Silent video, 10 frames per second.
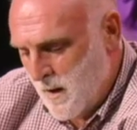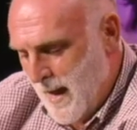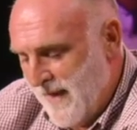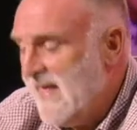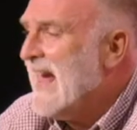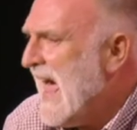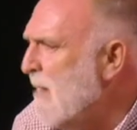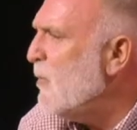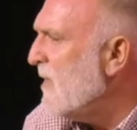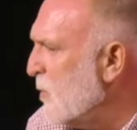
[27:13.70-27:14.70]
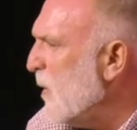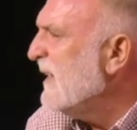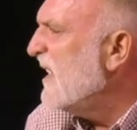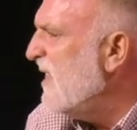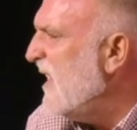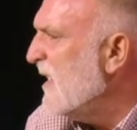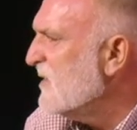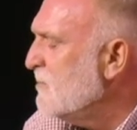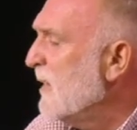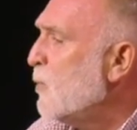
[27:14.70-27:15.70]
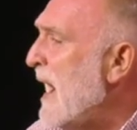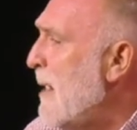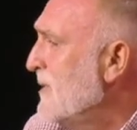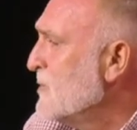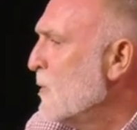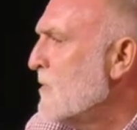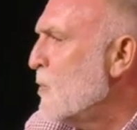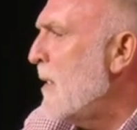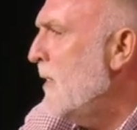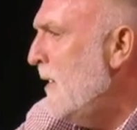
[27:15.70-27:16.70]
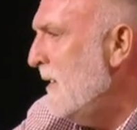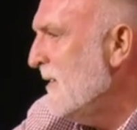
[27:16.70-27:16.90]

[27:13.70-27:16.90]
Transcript: And they come with great ideas. But what happens with gravity?